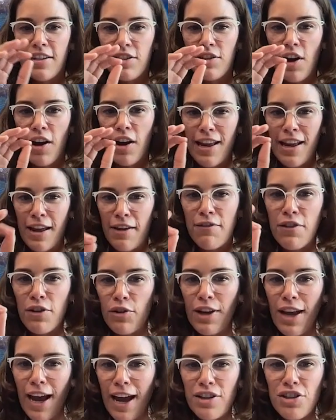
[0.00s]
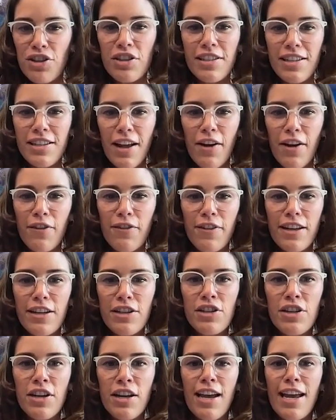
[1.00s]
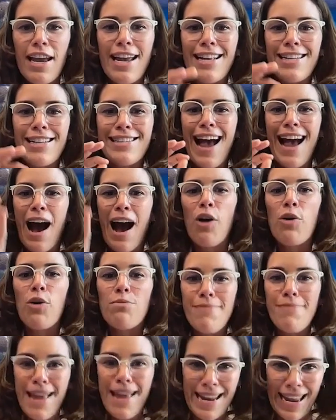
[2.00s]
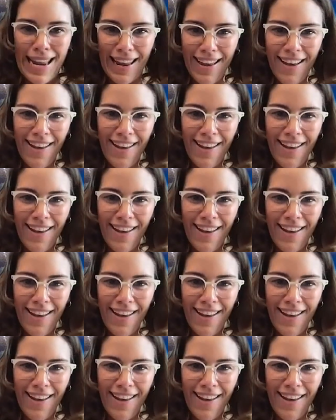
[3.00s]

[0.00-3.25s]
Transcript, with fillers: it's not if you catch a sailfish, it's how many